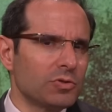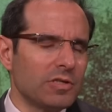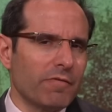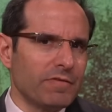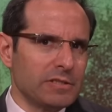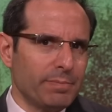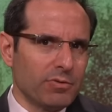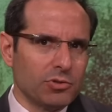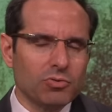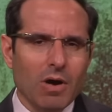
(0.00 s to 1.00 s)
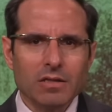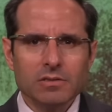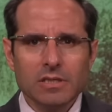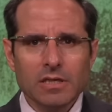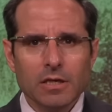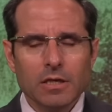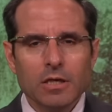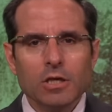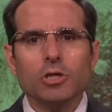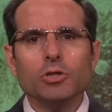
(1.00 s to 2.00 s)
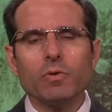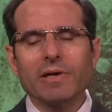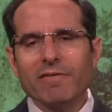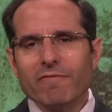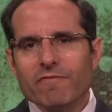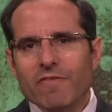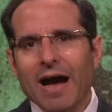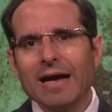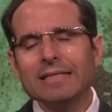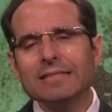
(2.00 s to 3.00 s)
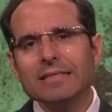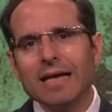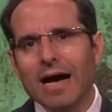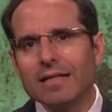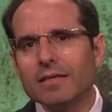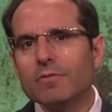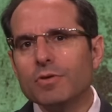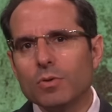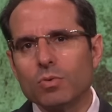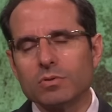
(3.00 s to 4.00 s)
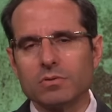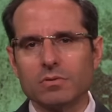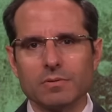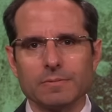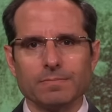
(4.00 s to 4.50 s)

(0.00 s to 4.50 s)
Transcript: yourself in spirituality, you can find God if you want.